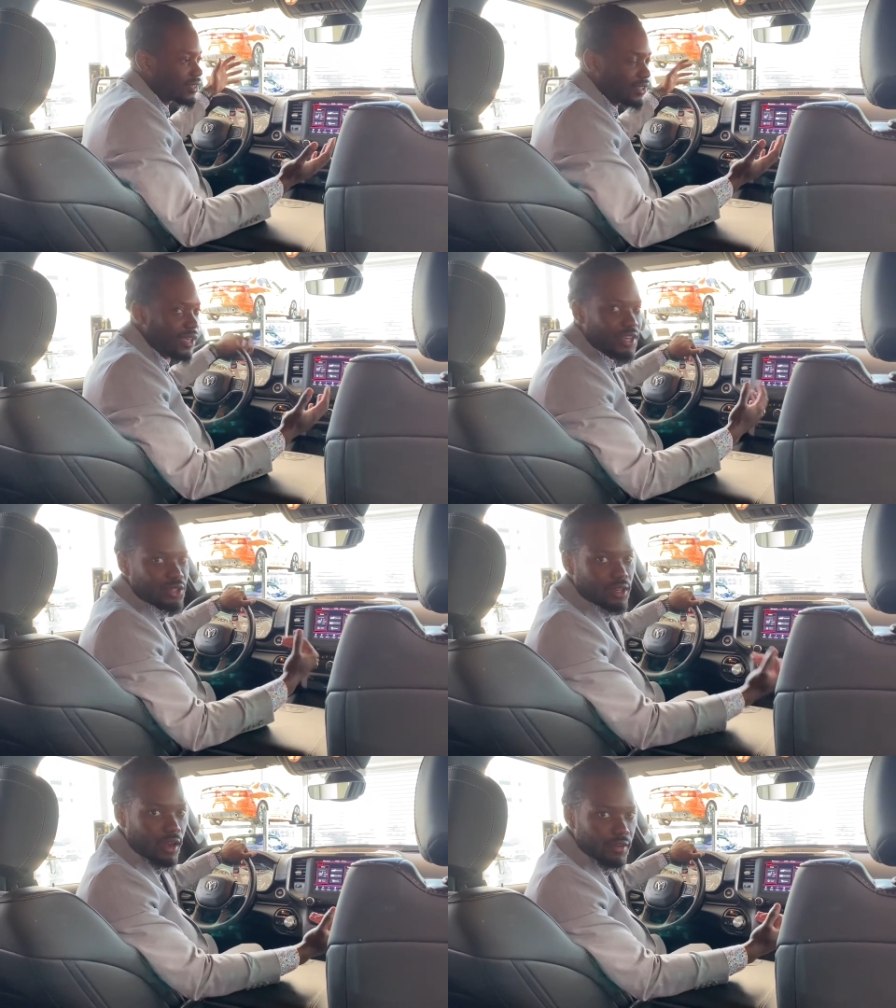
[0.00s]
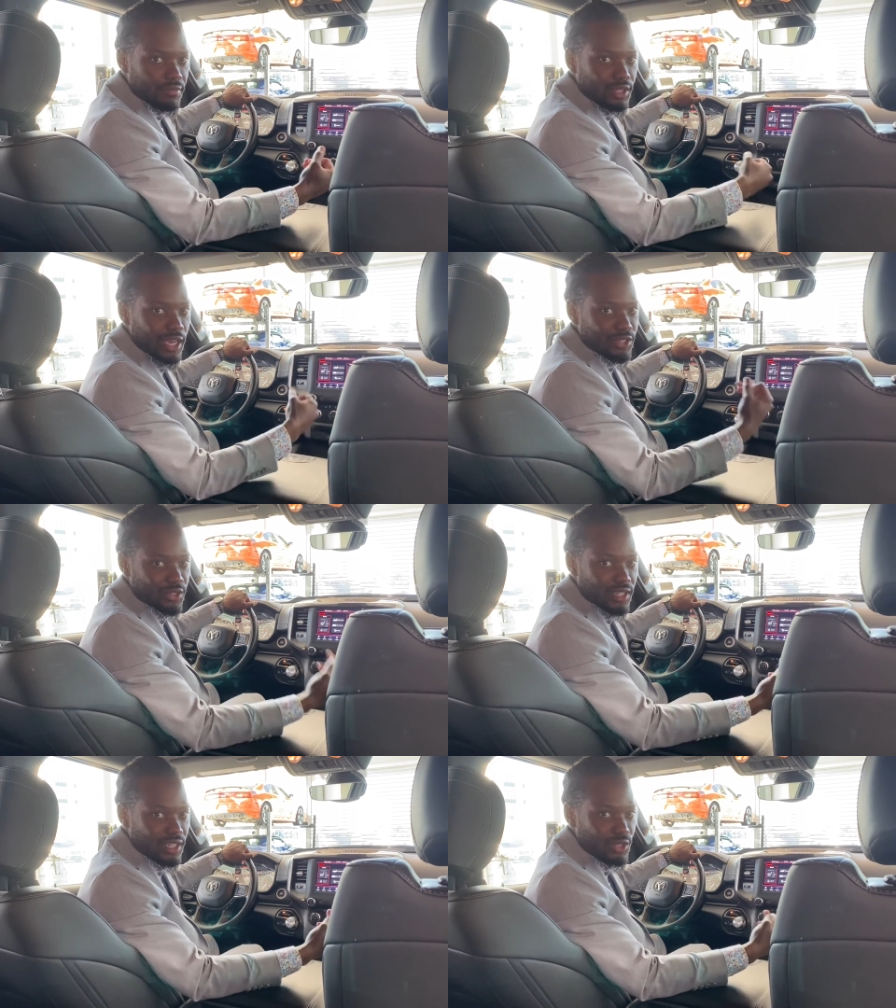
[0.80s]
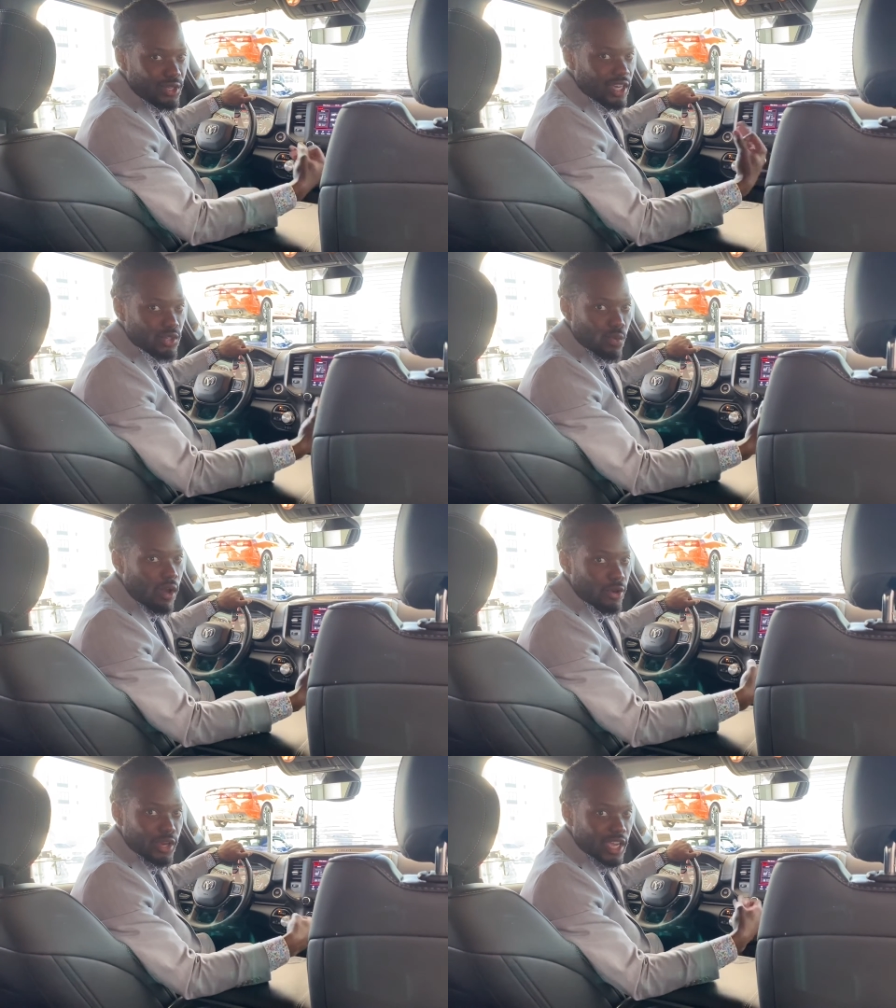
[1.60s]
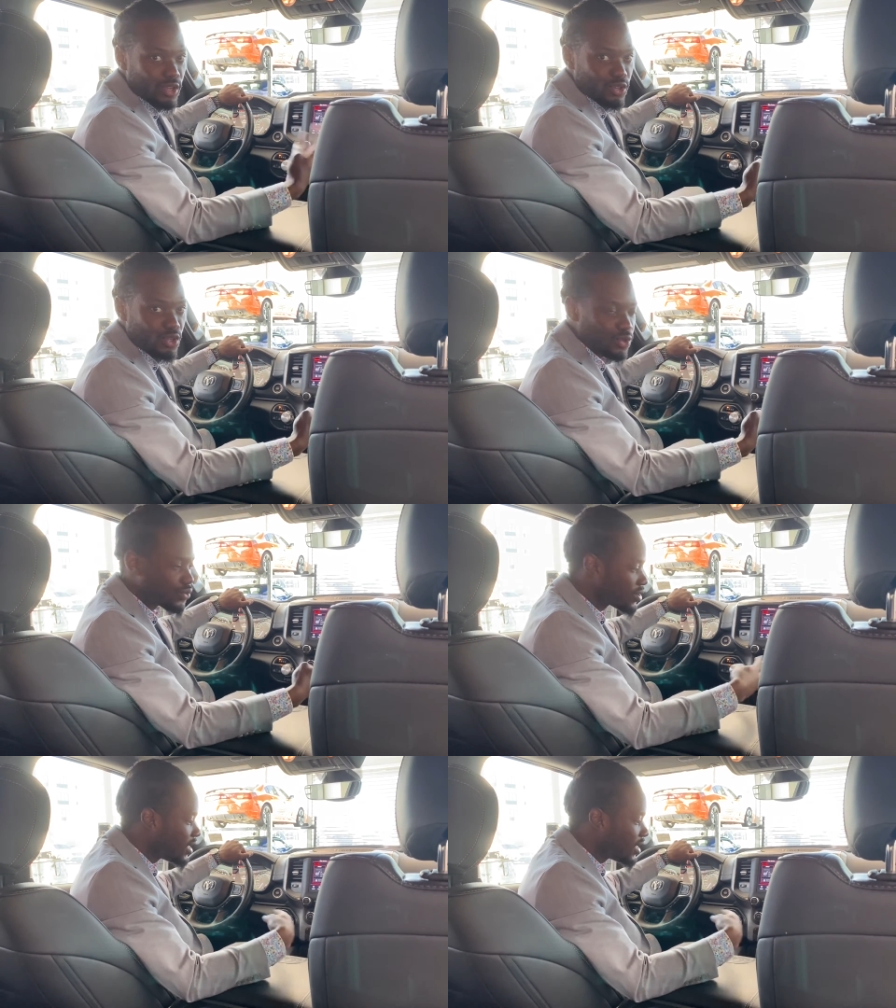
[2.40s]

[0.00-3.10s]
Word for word: You got your coffee, you got your tea, you got your water, you got your juice,